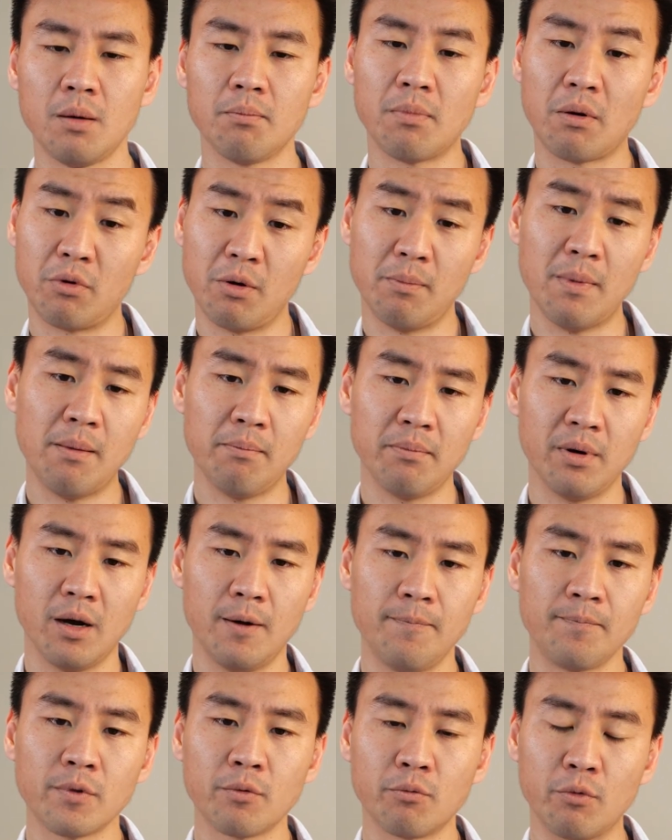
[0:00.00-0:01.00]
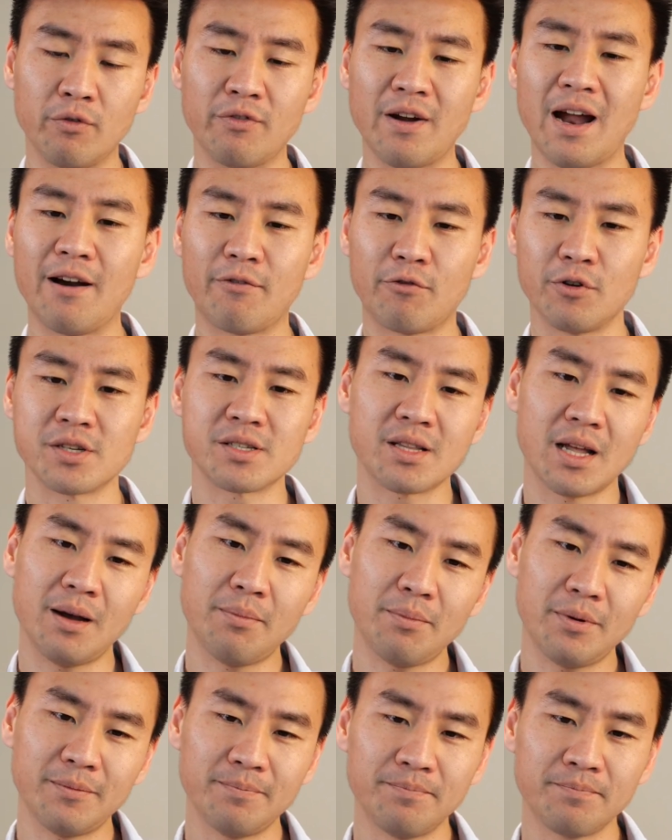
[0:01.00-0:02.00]
But remember, with every
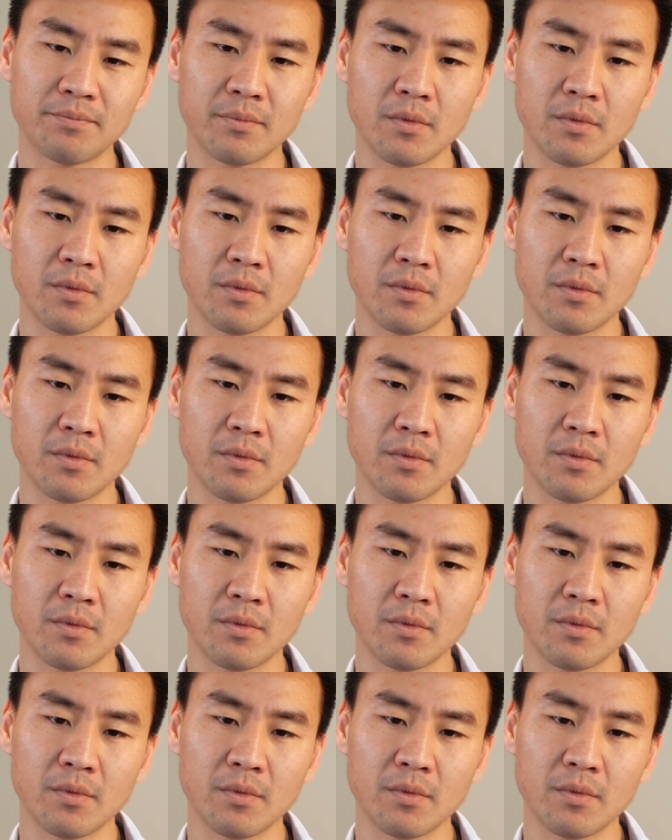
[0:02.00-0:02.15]
step,